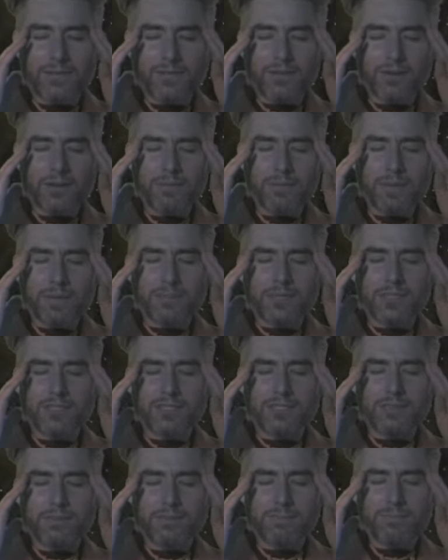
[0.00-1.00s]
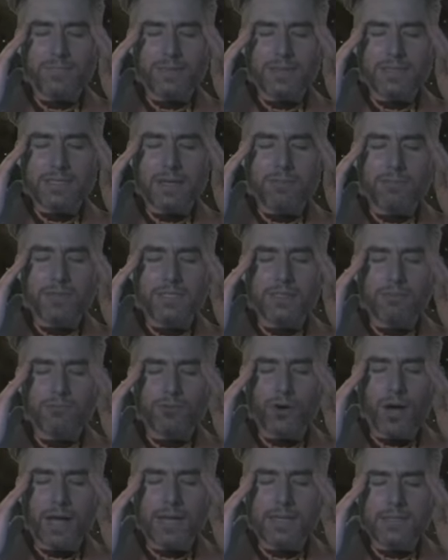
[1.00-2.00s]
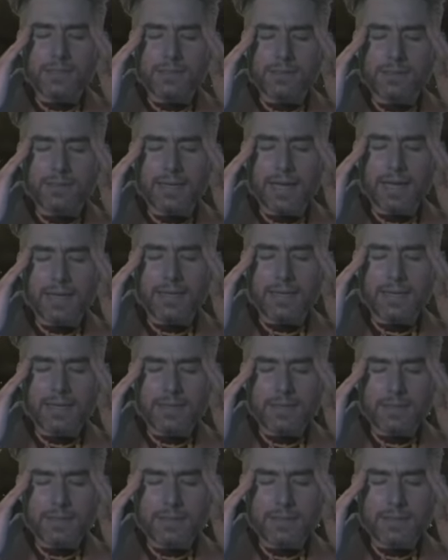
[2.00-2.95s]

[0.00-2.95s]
If you could maybe just send me some creds, Daddy.